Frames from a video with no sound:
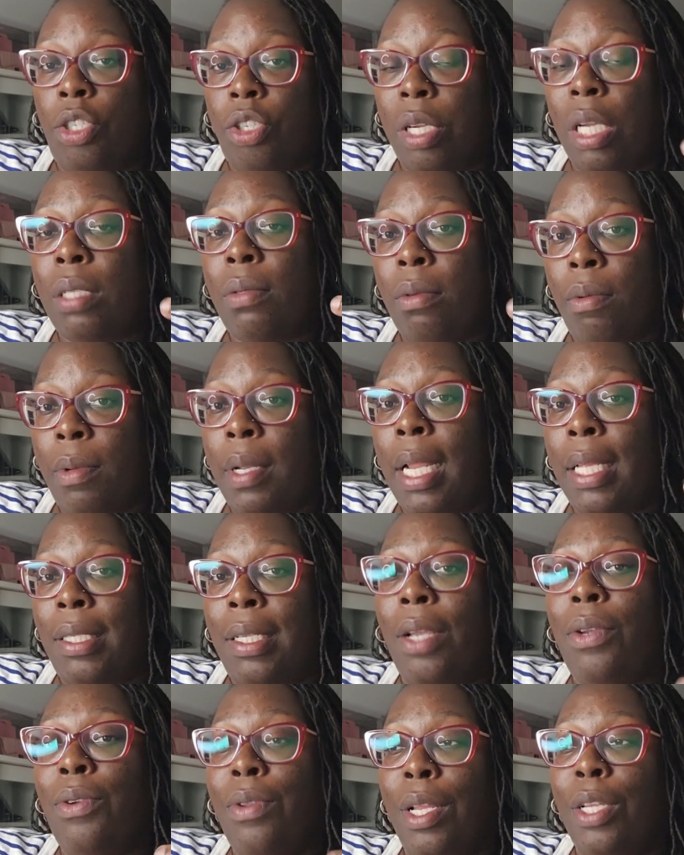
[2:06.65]
trust me when
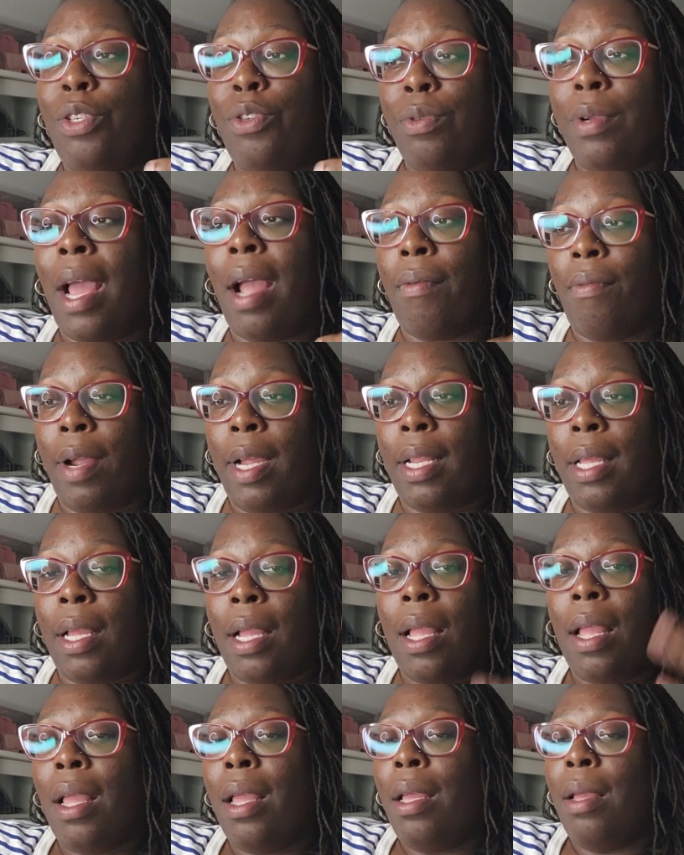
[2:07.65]
I tell you that you're not
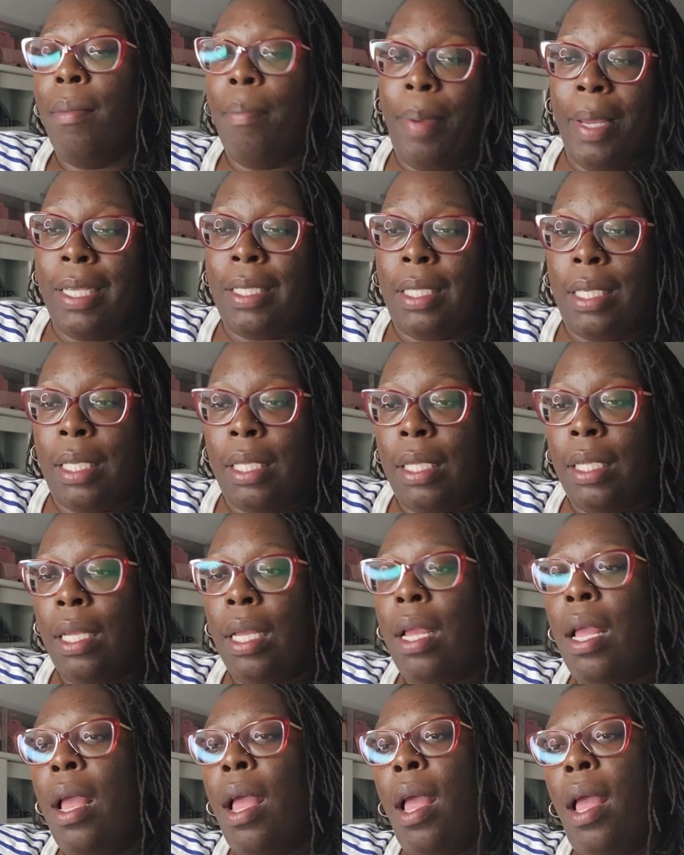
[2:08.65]
ready,
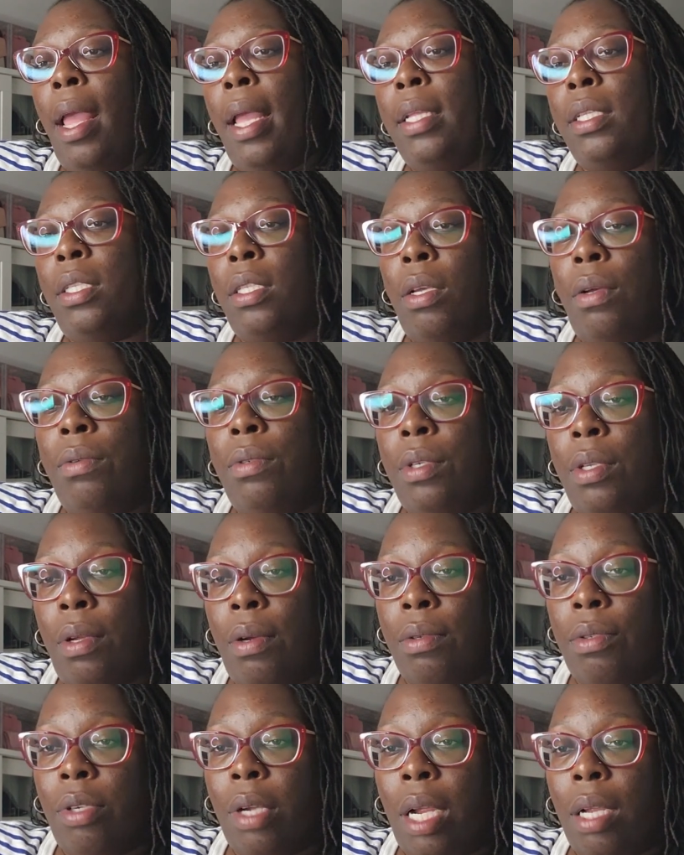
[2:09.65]
basically. And so, you
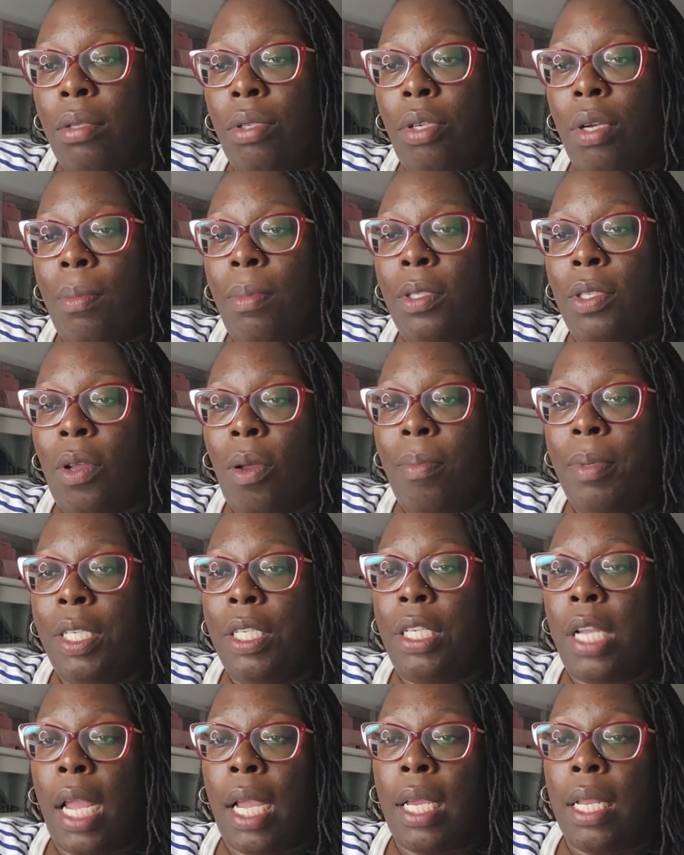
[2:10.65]
know, Trouble's going
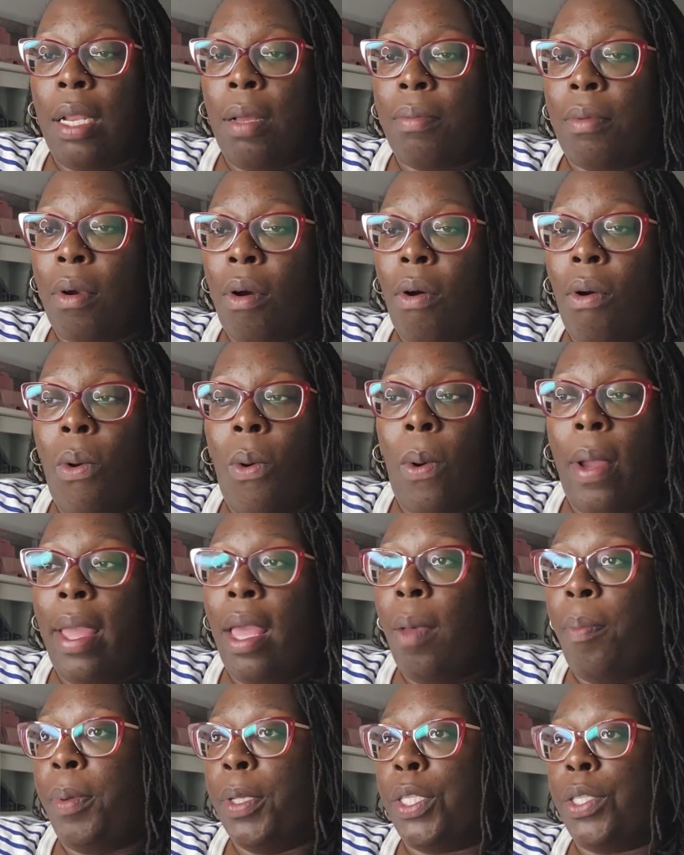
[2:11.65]
to be shaking up the
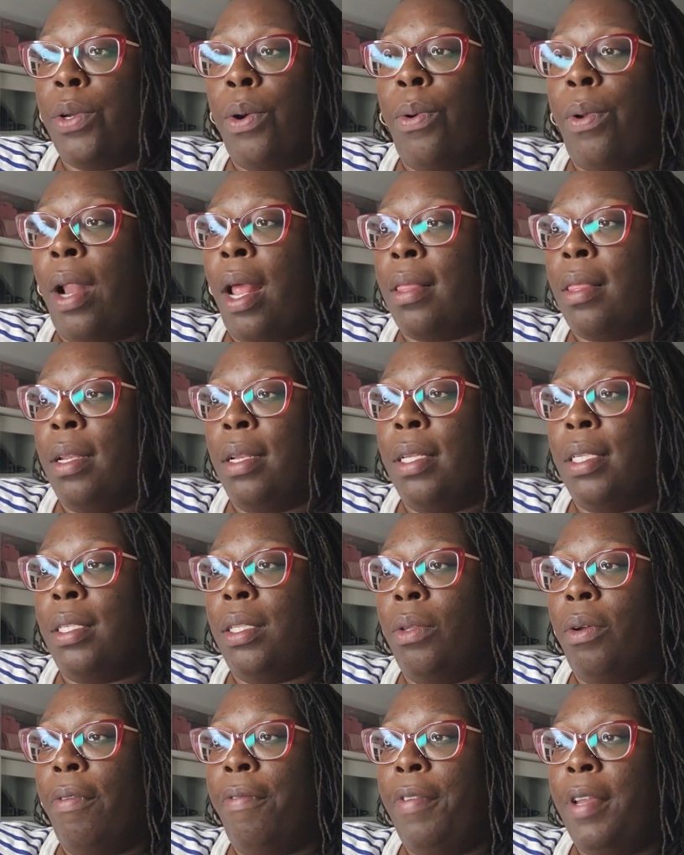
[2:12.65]
whole episode after
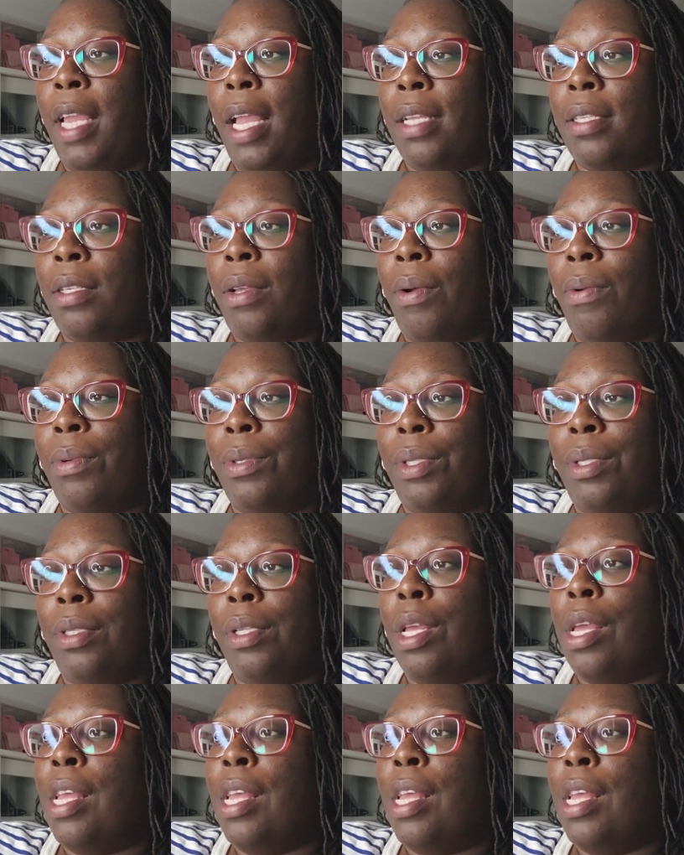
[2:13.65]
this little fiasco.